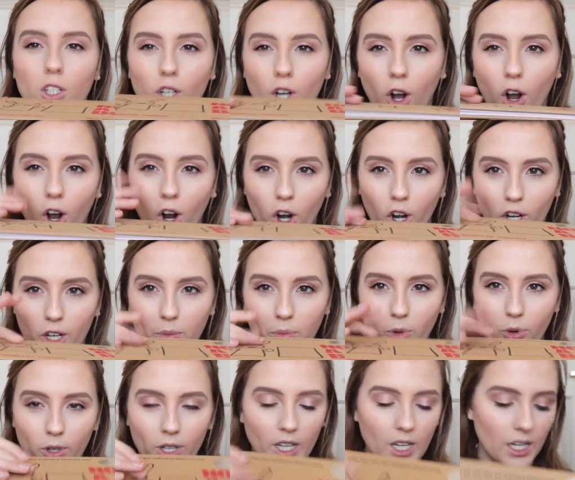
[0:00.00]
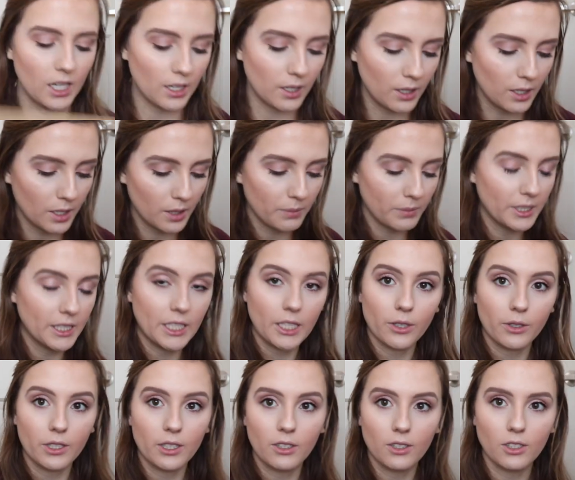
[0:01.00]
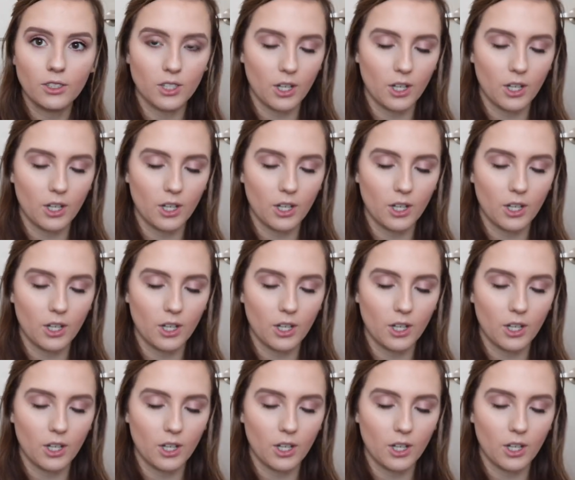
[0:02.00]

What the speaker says: cardboardy material,